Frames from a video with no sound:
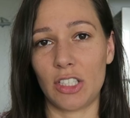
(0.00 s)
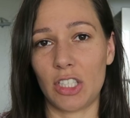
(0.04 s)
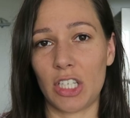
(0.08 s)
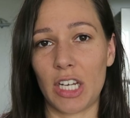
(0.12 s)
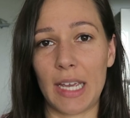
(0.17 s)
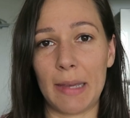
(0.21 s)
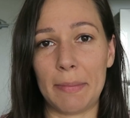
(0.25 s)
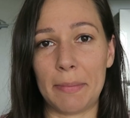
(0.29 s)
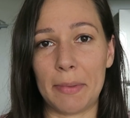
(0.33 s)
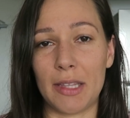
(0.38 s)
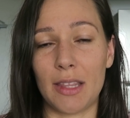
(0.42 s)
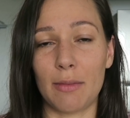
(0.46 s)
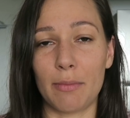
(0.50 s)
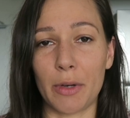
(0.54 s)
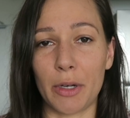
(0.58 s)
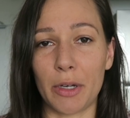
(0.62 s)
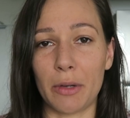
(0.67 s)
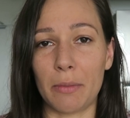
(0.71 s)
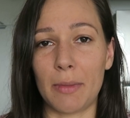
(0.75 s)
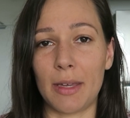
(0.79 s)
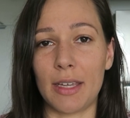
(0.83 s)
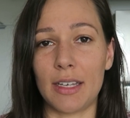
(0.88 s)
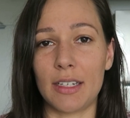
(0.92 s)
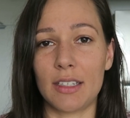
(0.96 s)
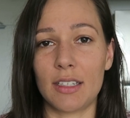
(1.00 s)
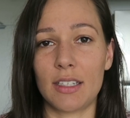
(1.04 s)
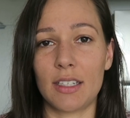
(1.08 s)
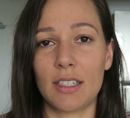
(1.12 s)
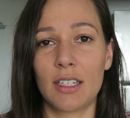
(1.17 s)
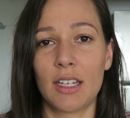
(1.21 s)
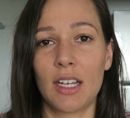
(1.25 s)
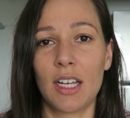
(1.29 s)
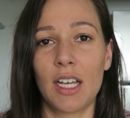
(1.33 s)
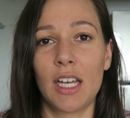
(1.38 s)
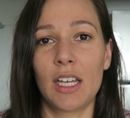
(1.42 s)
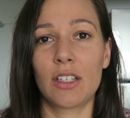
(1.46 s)
cheap at the moment,
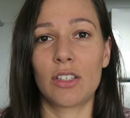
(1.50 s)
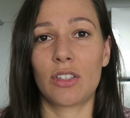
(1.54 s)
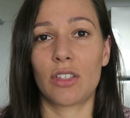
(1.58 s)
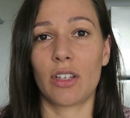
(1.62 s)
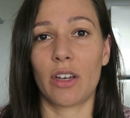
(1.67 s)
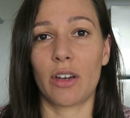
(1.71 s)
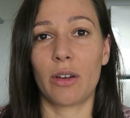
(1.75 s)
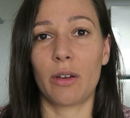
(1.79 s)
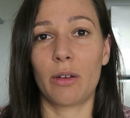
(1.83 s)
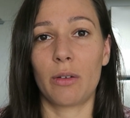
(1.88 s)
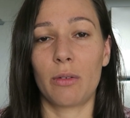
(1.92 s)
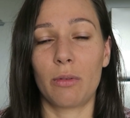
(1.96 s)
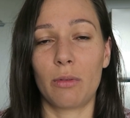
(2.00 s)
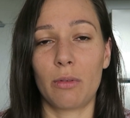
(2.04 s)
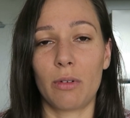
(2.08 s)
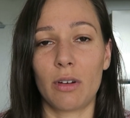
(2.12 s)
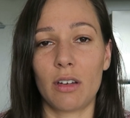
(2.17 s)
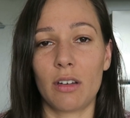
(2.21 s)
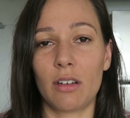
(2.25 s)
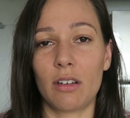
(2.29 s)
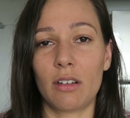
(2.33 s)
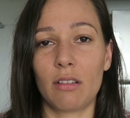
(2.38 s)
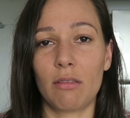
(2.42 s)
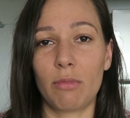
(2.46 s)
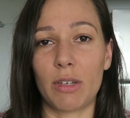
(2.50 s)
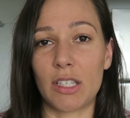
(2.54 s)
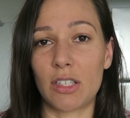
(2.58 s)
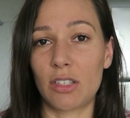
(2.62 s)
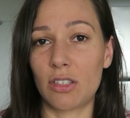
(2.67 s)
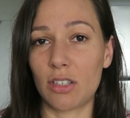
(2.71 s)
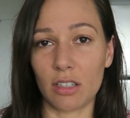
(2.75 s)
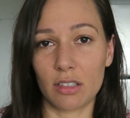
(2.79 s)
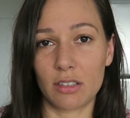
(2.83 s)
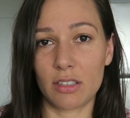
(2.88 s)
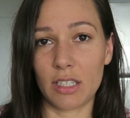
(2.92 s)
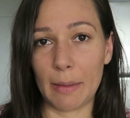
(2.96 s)
so we
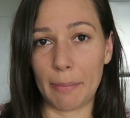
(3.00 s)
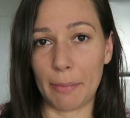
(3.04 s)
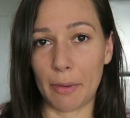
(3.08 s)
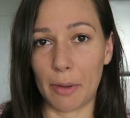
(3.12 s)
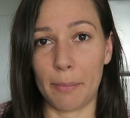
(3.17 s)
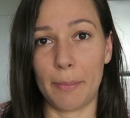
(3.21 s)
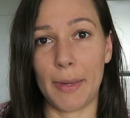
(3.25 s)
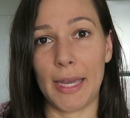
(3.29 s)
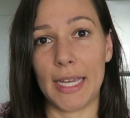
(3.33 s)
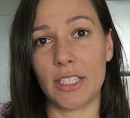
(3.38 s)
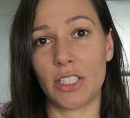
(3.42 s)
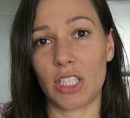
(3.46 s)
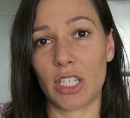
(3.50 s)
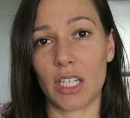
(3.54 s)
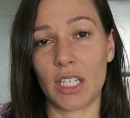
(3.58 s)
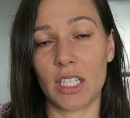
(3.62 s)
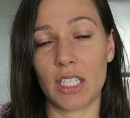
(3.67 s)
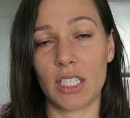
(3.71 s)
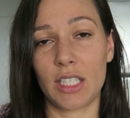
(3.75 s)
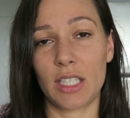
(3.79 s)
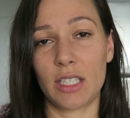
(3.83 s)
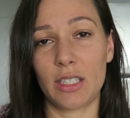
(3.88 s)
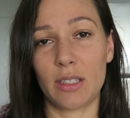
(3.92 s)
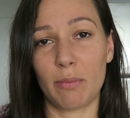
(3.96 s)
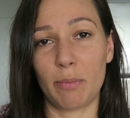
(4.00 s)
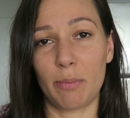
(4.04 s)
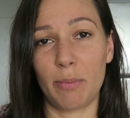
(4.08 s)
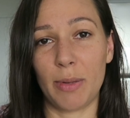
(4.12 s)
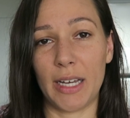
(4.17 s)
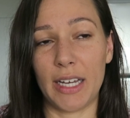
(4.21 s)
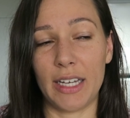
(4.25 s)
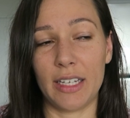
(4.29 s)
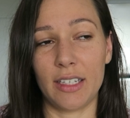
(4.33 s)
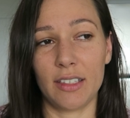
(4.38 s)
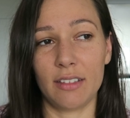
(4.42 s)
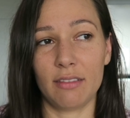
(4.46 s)
stocked up on peaches,
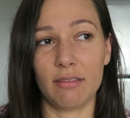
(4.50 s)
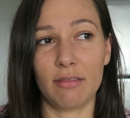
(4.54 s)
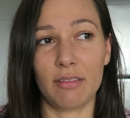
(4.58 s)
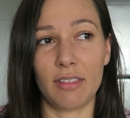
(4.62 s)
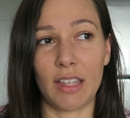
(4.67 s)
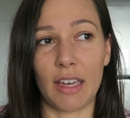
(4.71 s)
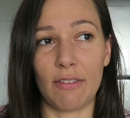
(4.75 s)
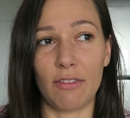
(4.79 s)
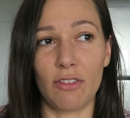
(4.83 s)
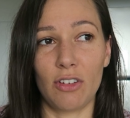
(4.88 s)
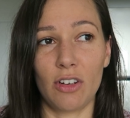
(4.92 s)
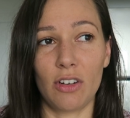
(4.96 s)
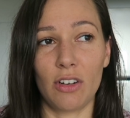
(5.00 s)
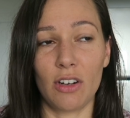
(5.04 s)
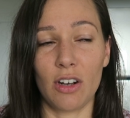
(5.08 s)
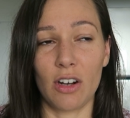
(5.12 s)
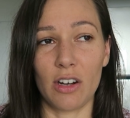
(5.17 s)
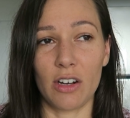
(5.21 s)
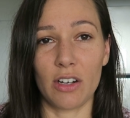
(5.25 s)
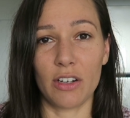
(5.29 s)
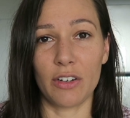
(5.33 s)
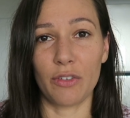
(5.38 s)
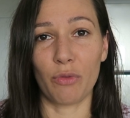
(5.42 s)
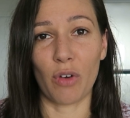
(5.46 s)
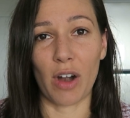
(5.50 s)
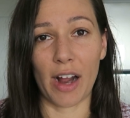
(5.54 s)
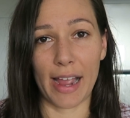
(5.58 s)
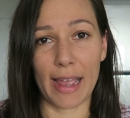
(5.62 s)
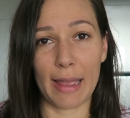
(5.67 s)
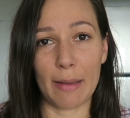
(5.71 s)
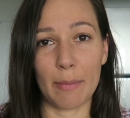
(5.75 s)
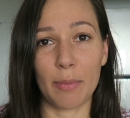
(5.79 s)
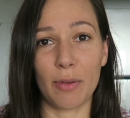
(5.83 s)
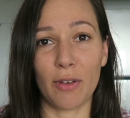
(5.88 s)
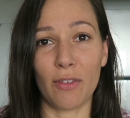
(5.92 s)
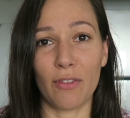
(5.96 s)
but they've gone
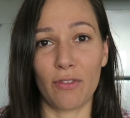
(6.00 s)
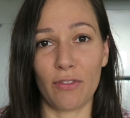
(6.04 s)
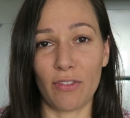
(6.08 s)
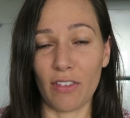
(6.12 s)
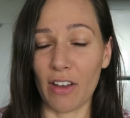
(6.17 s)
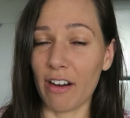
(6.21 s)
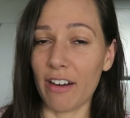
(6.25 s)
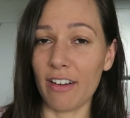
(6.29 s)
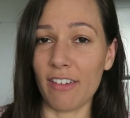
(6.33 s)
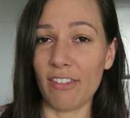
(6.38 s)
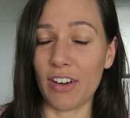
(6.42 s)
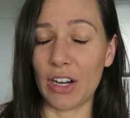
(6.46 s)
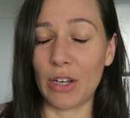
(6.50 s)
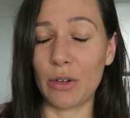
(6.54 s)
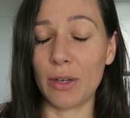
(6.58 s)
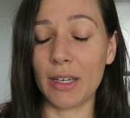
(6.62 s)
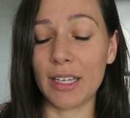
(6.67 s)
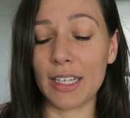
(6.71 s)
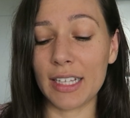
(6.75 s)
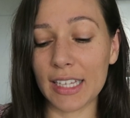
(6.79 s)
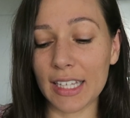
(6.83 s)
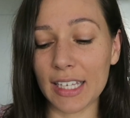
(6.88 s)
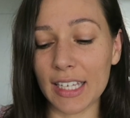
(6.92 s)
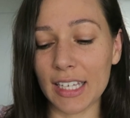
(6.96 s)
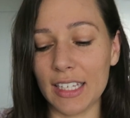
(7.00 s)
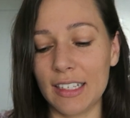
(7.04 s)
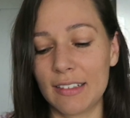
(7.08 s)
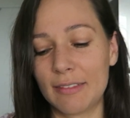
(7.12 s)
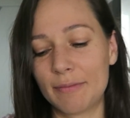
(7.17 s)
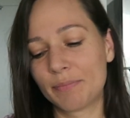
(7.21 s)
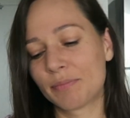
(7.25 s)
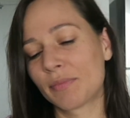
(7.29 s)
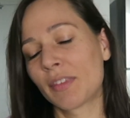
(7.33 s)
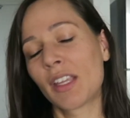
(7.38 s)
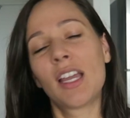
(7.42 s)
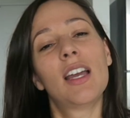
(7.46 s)
ripe very quickly,
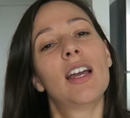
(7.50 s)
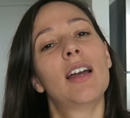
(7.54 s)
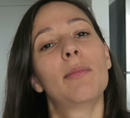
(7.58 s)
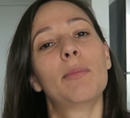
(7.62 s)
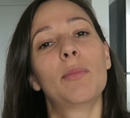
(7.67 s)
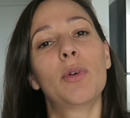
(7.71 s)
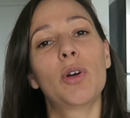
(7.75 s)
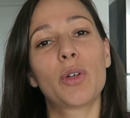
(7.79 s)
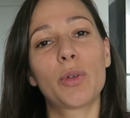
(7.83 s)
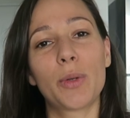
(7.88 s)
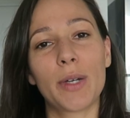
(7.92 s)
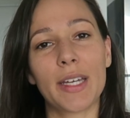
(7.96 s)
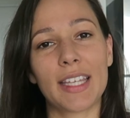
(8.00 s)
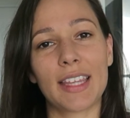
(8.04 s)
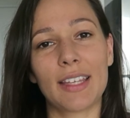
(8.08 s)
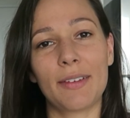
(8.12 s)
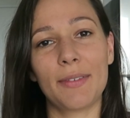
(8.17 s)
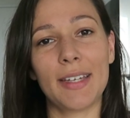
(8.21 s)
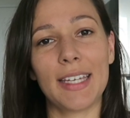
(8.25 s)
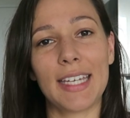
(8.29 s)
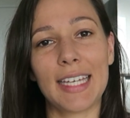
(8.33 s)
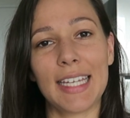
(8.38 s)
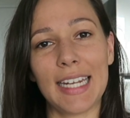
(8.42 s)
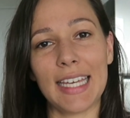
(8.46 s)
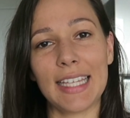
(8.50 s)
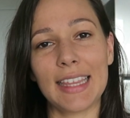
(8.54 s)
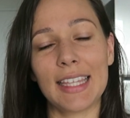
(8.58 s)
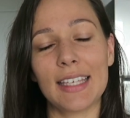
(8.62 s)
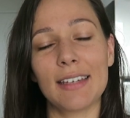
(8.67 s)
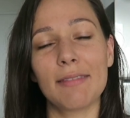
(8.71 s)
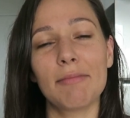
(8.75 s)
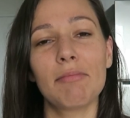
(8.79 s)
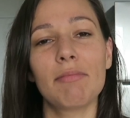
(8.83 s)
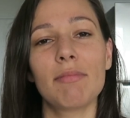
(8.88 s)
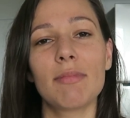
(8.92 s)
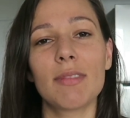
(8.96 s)
more quick than we can eat
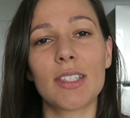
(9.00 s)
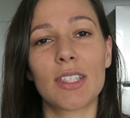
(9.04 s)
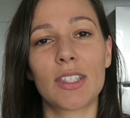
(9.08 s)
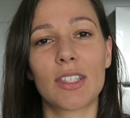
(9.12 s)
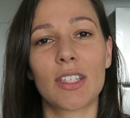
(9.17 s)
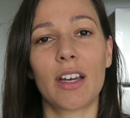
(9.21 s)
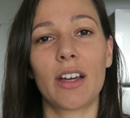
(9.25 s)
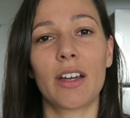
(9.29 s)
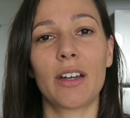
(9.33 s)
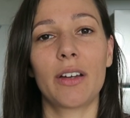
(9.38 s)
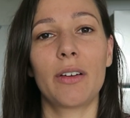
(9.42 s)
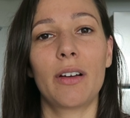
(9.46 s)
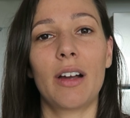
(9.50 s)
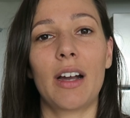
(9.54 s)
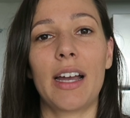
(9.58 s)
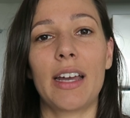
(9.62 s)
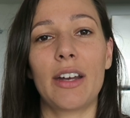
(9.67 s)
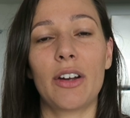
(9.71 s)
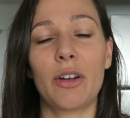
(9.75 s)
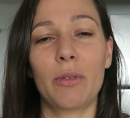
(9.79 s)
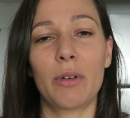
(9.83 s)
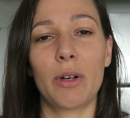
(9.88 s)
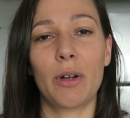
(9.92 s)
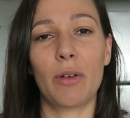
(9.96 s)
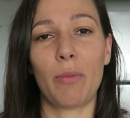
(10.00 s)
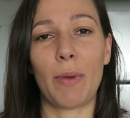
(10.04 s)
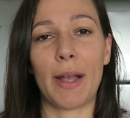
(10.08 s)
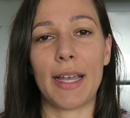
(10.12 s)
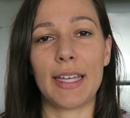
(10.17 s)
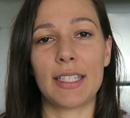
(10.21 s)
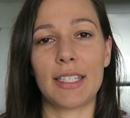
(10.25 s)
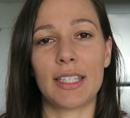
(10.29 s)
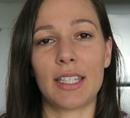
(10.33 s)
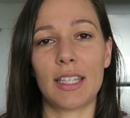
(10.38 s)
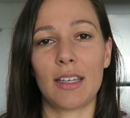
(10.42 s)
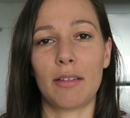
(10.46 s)
them, so I don't want to
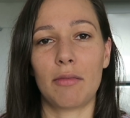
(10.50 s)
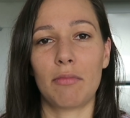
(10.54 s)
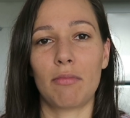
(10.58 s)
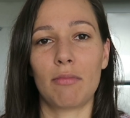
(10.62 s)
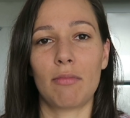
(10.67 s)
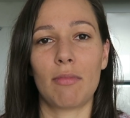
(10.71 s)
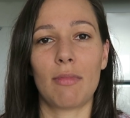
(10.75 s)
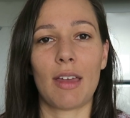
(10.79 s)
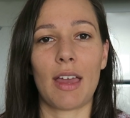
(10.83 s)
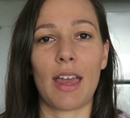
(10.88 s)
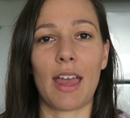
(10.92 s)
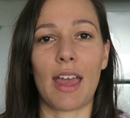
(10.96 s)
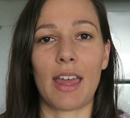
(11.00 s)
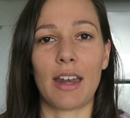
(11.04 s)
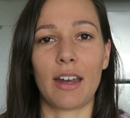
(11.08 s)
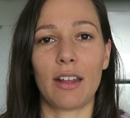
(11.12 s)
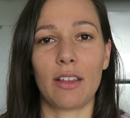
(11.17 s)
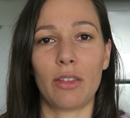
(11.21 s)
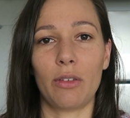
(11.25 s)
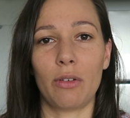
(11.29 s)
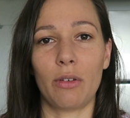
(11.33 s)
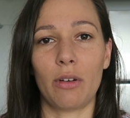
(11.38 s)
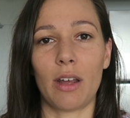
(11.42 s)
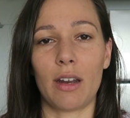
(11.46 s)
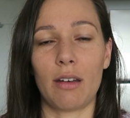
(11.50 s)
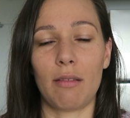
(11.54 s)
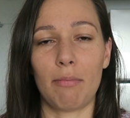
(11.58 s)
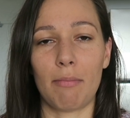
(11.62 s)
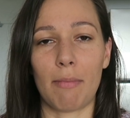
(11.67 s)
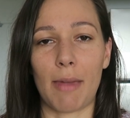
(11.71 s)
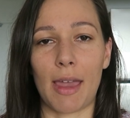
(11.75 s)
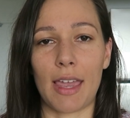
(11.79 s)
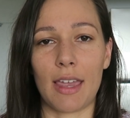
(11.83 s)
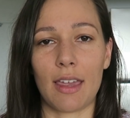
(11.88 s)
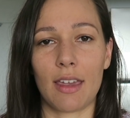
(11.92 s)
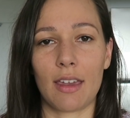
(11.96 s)
waste them, and I thought I'd
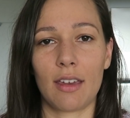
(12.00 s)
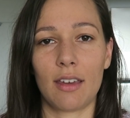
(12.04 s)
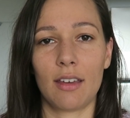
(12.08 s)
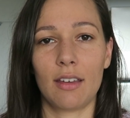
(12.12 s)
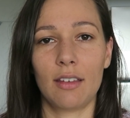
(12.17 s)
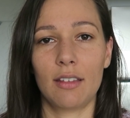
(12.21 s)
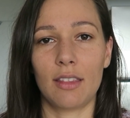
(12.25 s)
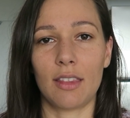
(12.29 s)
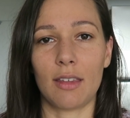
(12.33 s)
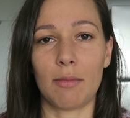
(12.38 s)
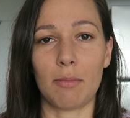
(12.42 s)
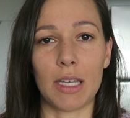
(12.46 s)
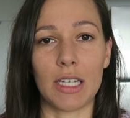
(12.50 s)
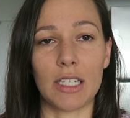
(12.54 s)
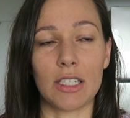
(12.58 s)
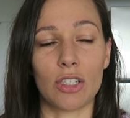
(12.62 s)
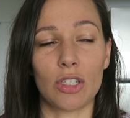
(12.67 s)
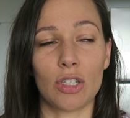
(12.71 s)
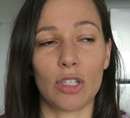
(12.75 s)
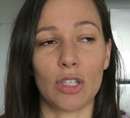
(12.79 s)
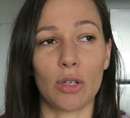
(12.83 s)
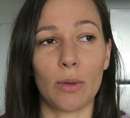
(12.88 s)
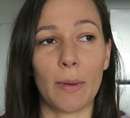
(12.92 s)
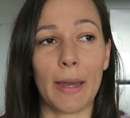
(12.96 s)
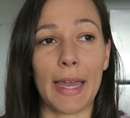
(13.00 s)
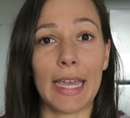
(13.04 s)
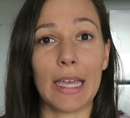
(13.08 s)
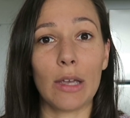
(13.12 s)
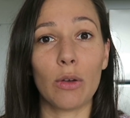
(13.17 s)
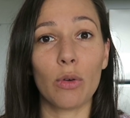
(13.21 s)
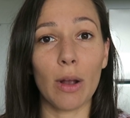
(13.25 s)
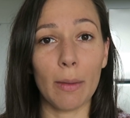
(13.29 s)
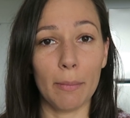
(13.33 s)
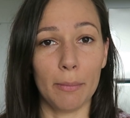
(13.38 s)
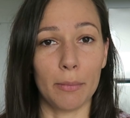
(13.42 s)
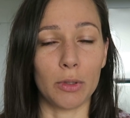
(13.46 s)
make them into
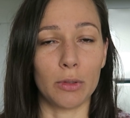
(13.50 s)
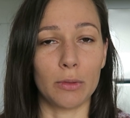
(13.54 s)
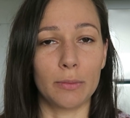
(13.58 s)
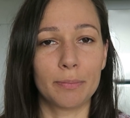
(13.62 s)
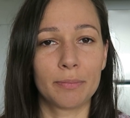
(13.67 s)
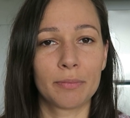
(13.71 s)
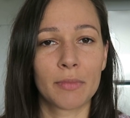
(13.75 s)
a crumble.